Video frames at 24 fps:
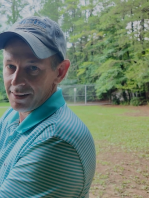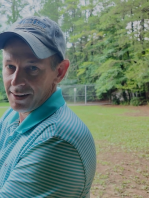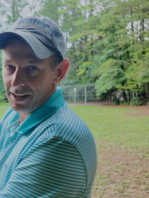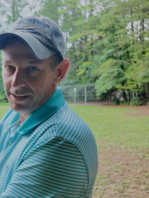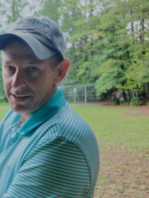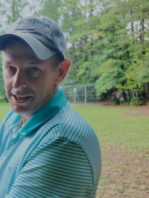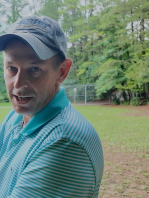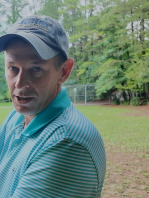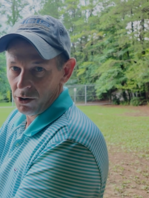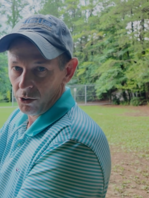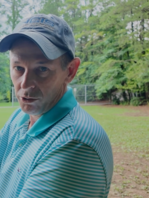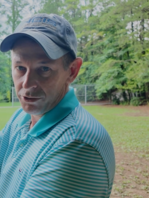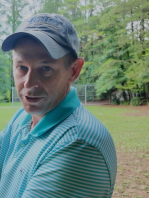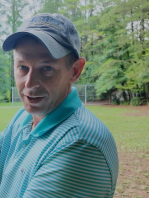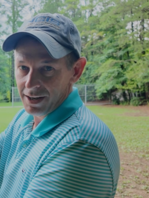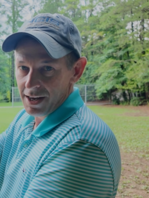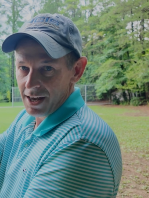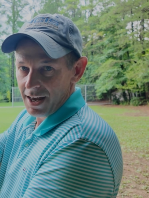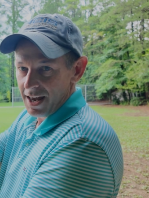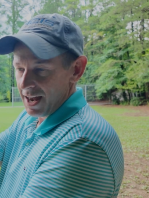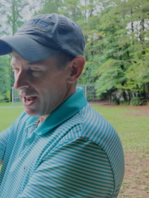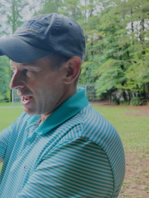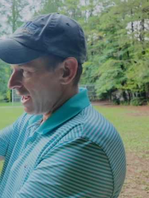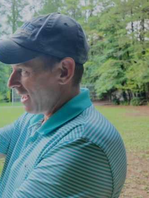the tilt
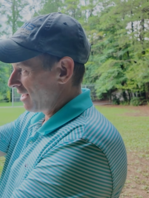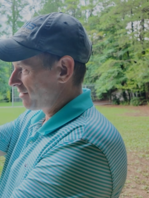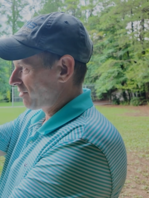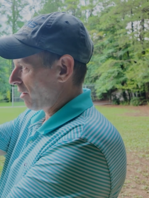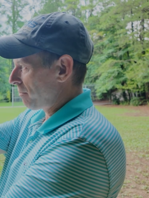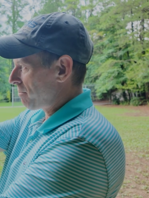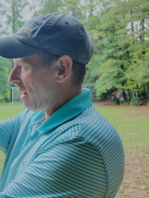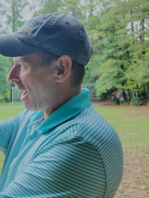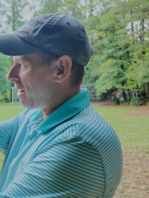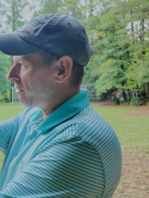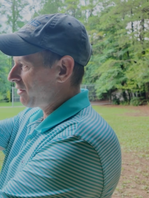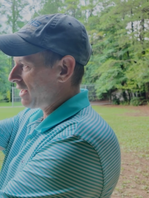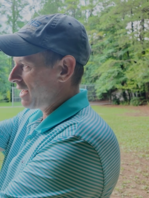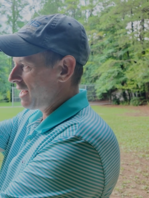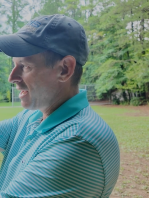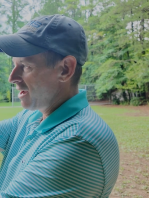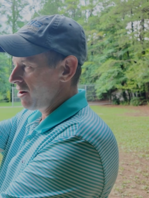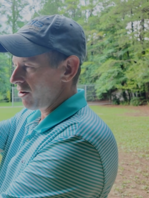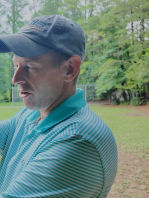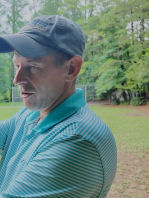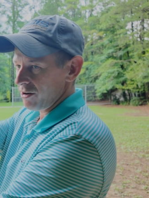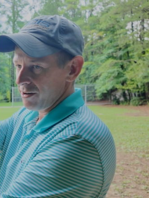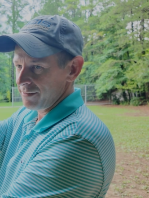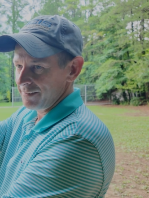is about
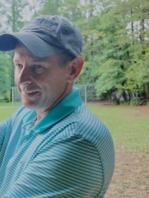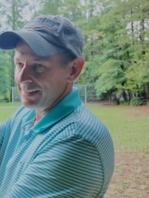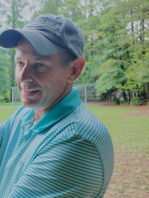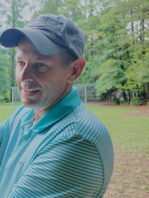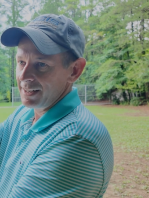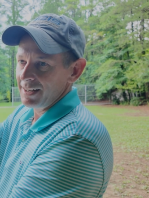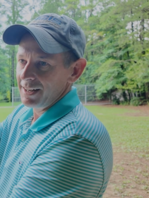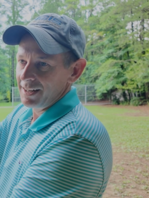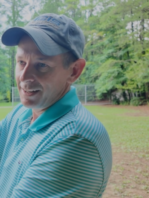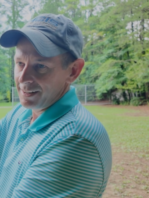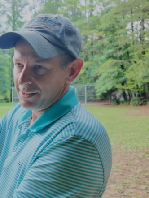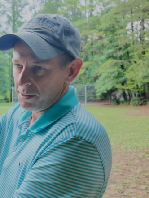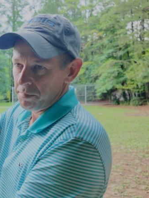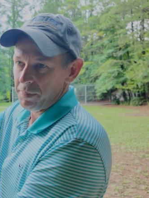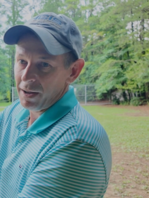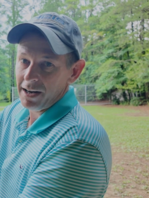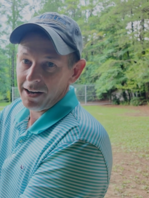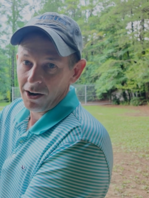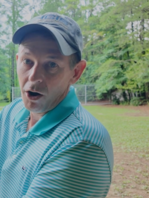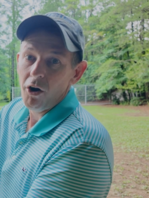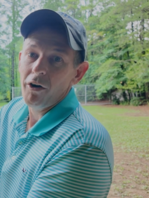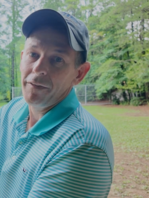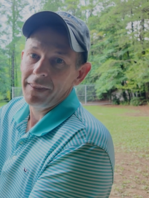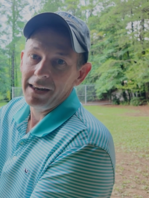here,
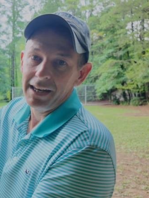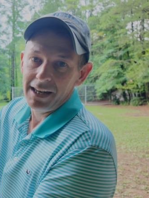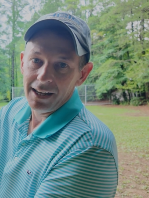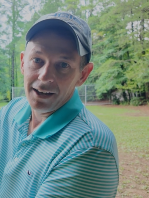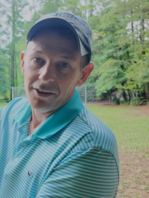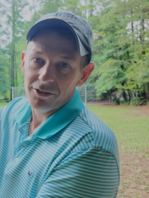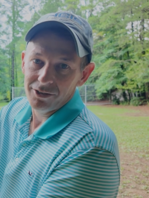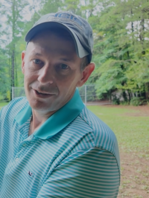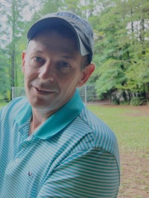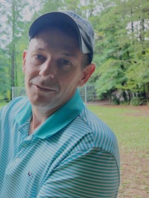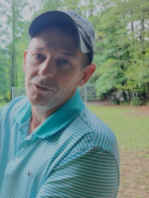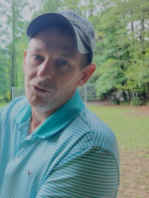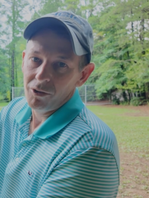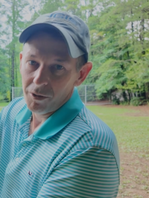depending on the disc.